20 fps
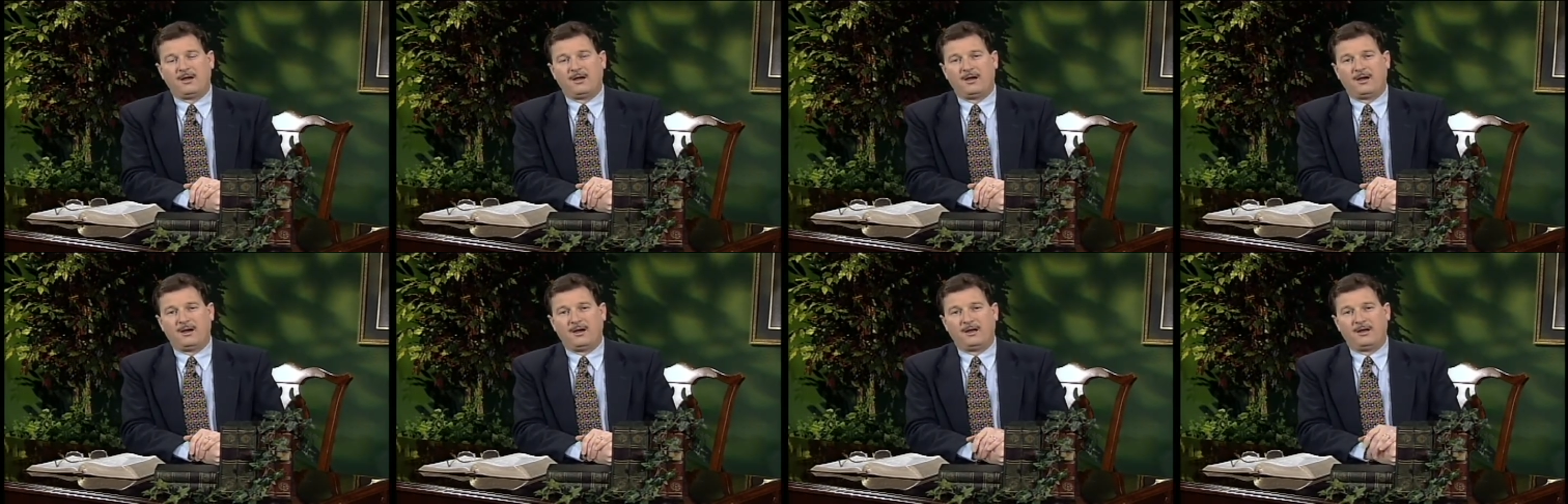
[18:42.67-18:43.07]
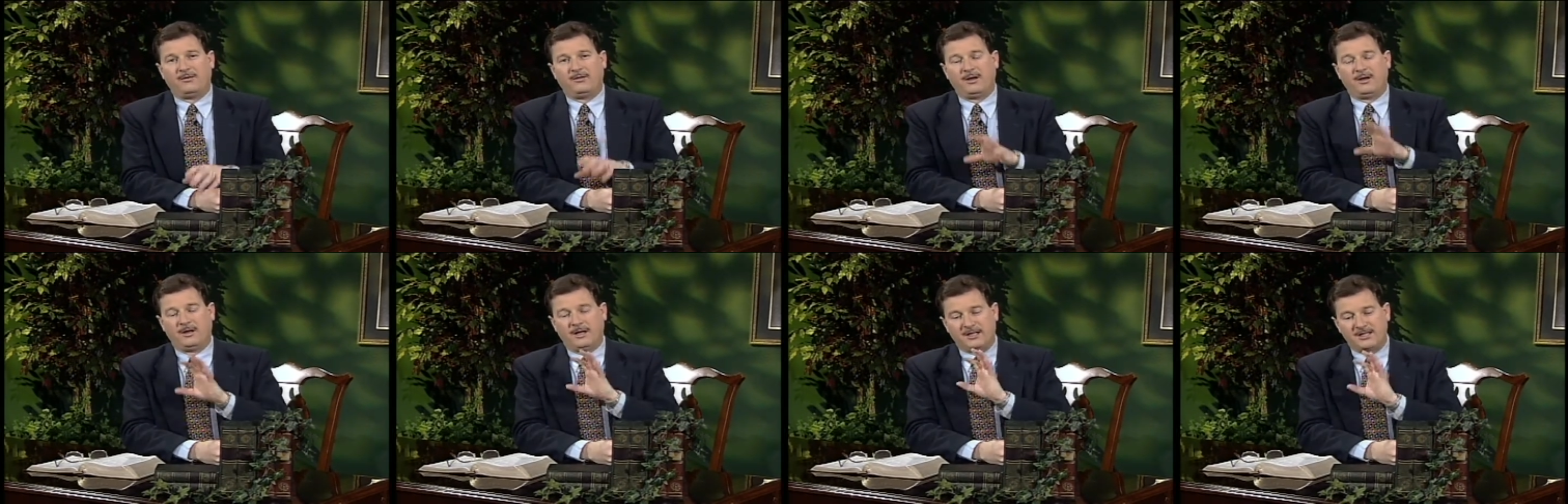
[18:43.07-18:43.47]
uh,
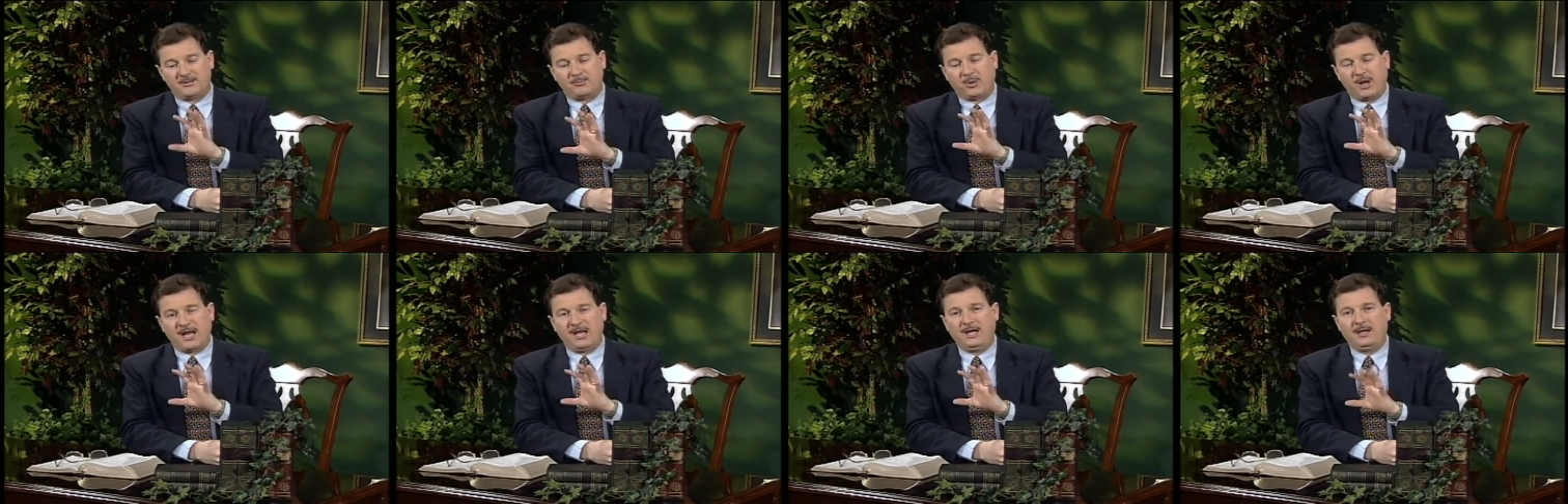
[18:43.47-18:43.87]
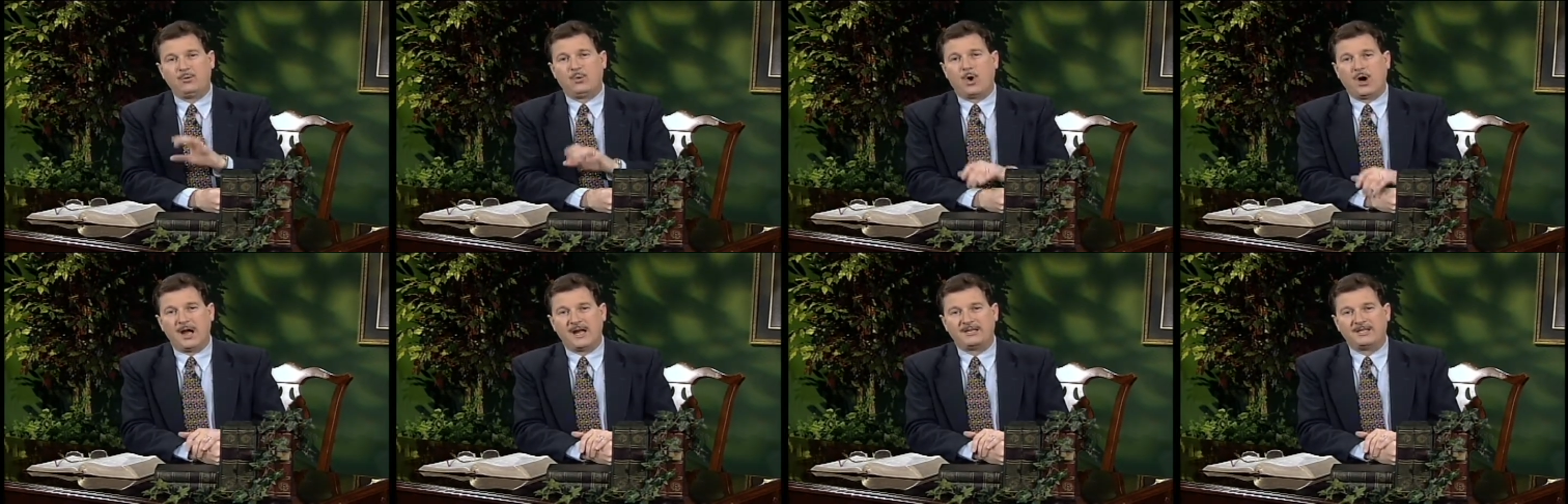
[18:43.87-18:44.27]
explaining
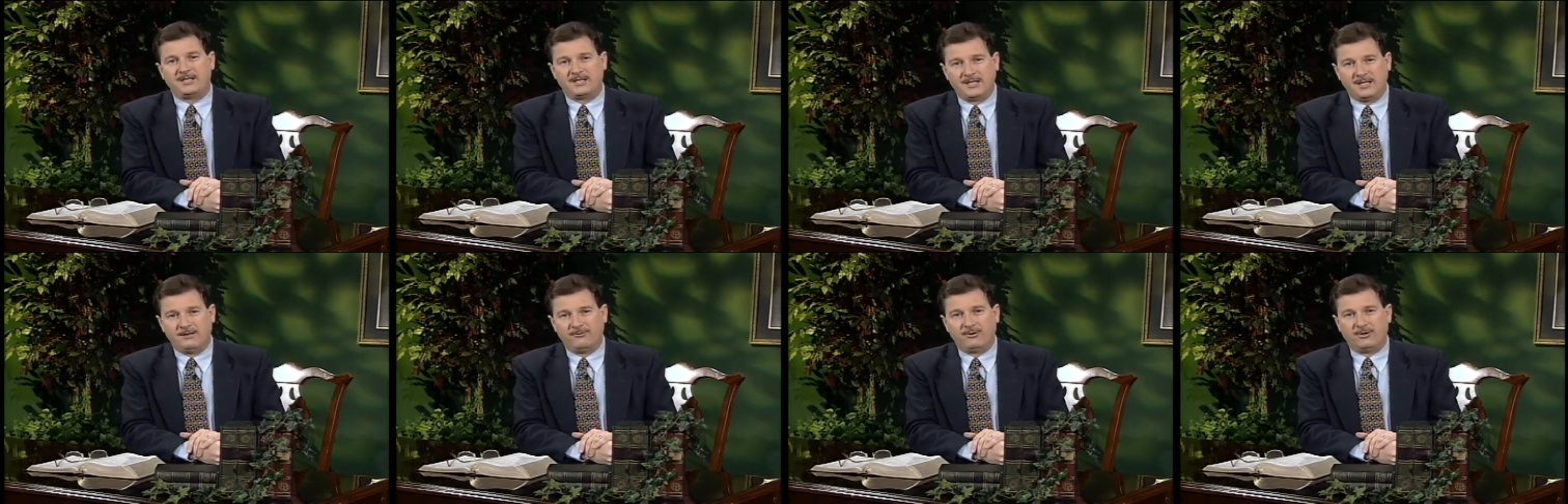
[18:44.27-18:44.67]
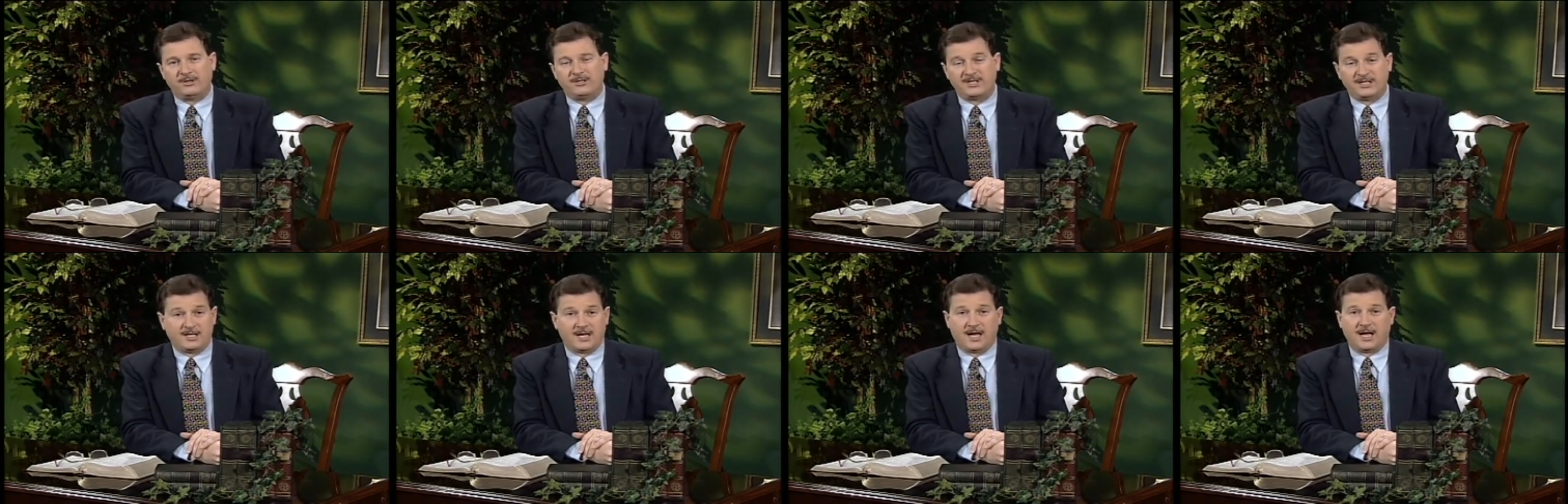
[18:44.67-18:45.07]
why Stephen
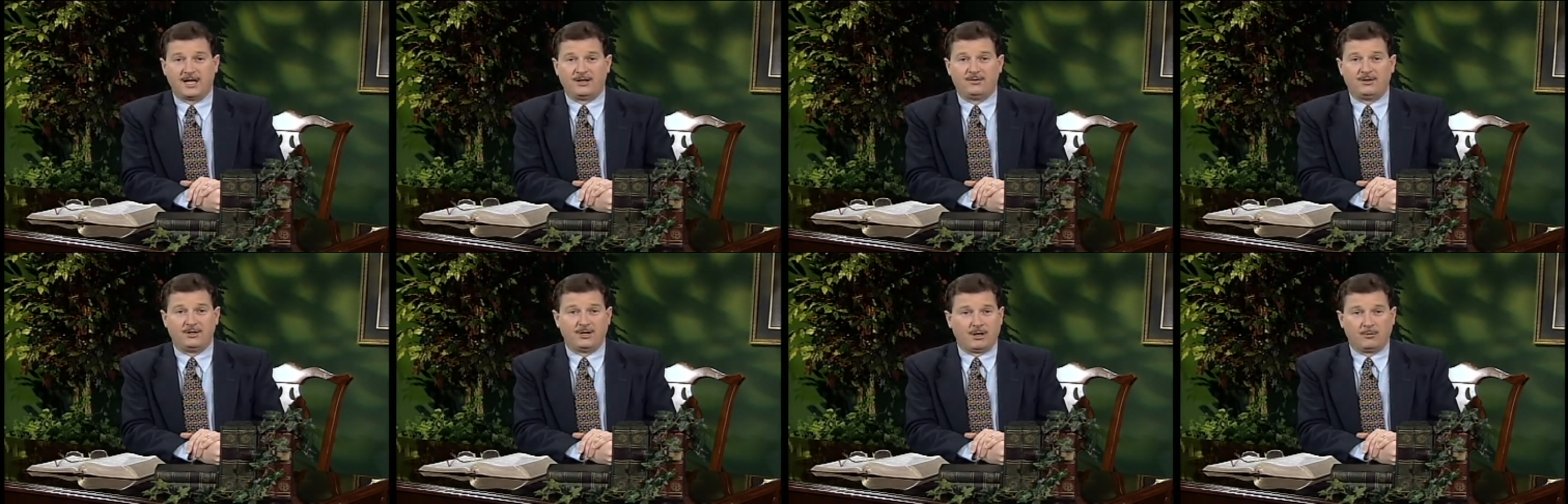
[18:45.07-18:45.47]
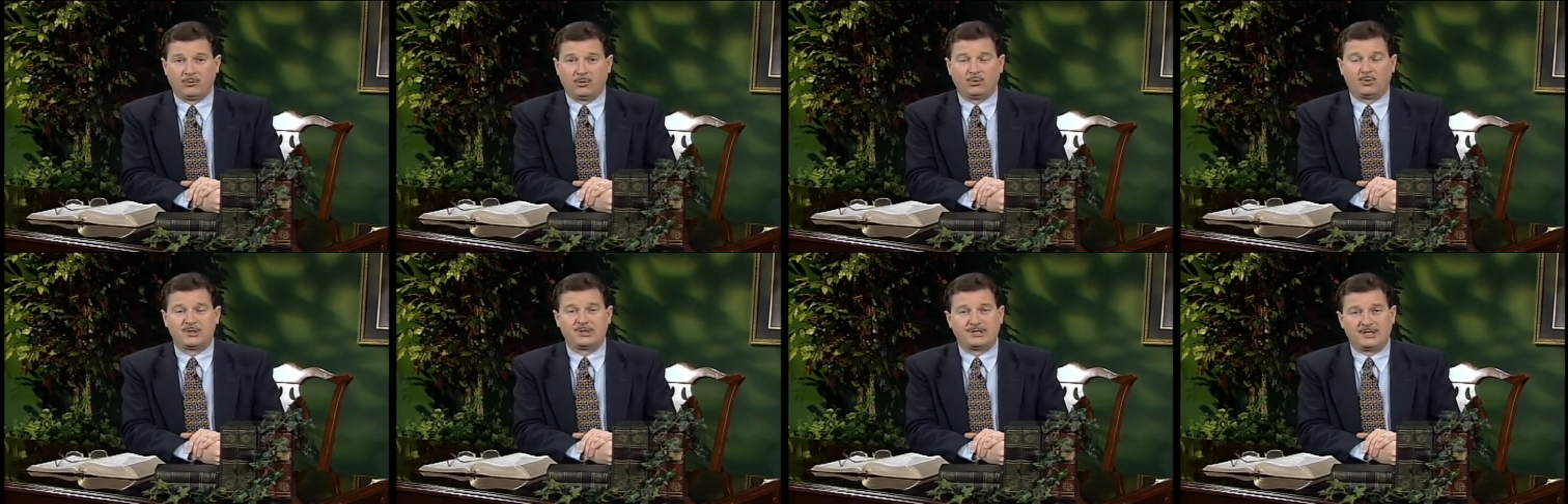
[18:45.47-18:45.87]
said the number
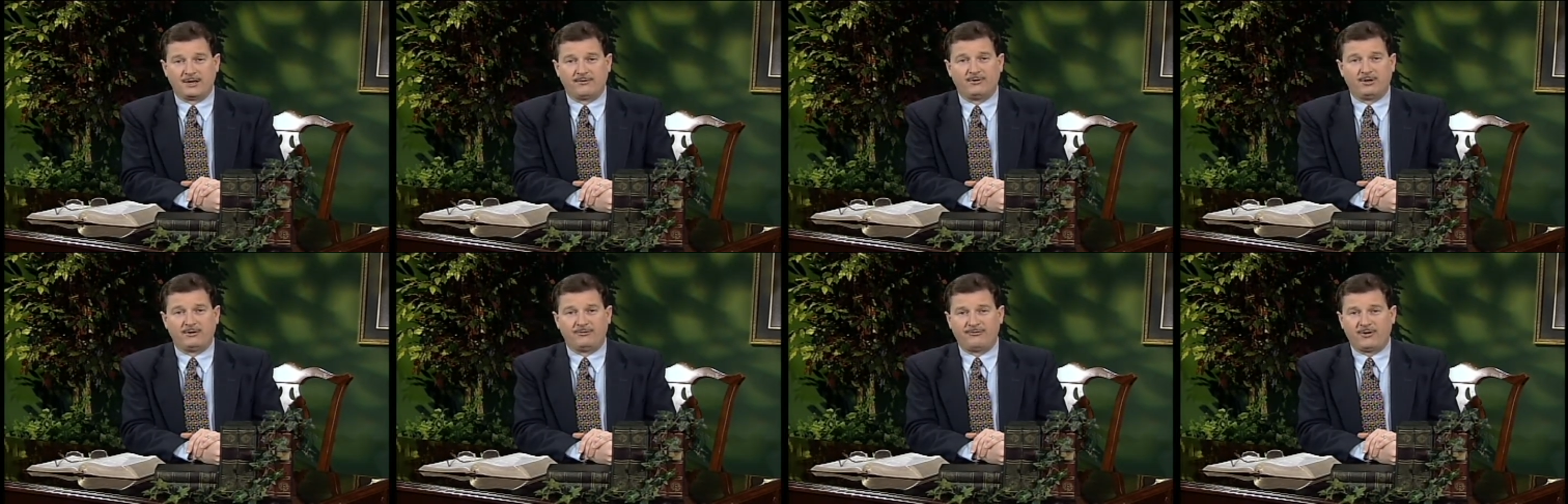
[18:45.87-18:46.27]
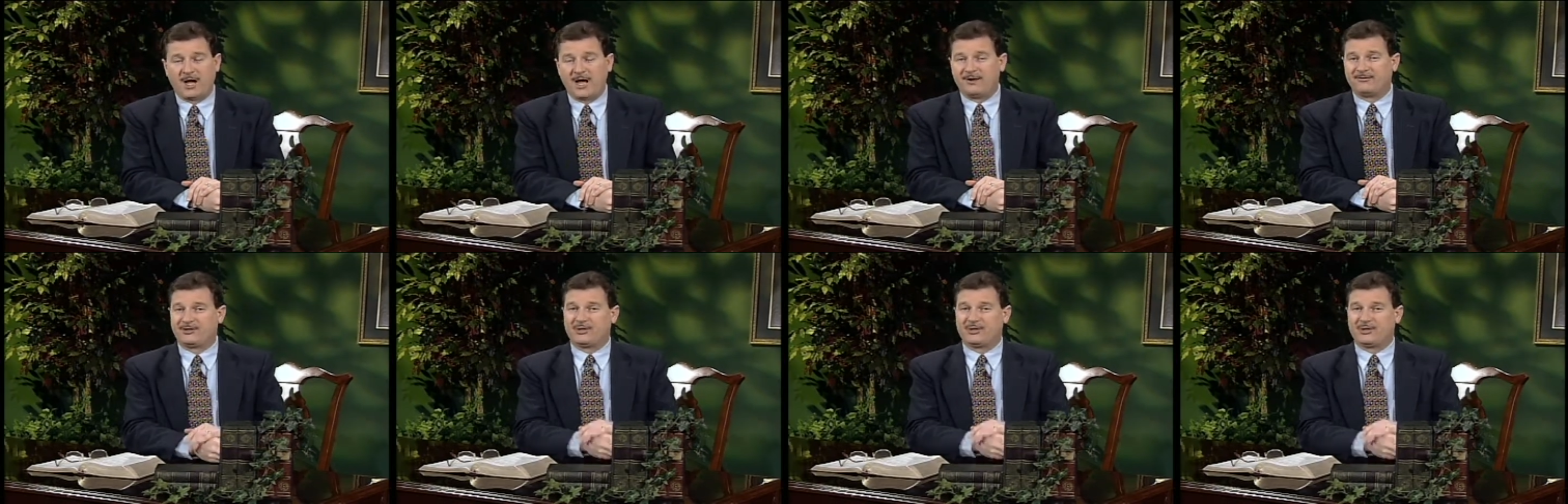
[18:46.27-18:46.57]
was 75.